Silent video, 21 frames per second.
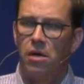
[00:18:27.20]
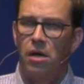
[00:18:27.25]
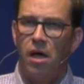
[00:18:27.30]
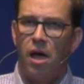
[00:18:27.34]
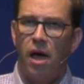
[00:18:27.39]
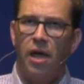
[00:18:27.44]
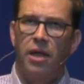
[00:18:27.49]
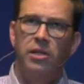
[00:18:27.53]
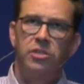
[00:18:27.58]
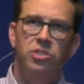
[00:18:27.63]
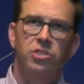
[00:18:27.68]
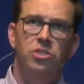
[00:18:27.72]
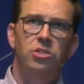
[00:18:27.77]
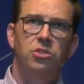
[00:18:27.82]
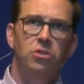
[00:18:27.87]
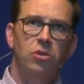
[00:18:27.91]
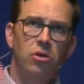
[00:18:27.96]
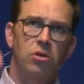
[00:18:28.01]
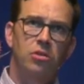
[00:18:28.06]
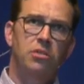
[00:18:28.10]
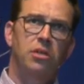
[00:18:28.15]
And as she
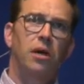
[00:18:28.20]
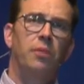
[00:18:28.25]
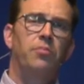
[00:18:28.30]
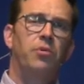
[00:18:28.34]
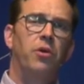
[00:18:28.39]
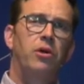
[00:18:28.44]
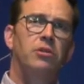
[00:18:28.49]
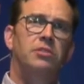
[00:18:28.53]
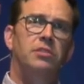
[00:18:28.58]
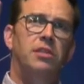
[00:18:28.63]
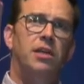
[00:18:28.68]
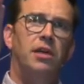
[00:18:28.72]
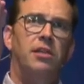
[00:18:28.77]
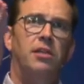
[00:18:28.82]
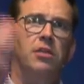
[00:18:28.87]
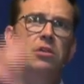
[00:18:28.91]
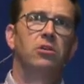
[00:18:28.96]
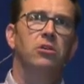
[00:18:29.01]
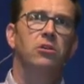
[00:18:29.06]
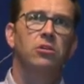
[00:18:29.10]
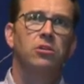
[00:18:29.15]
looked up onto that
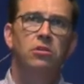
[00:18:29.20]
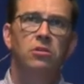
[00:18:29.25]
hill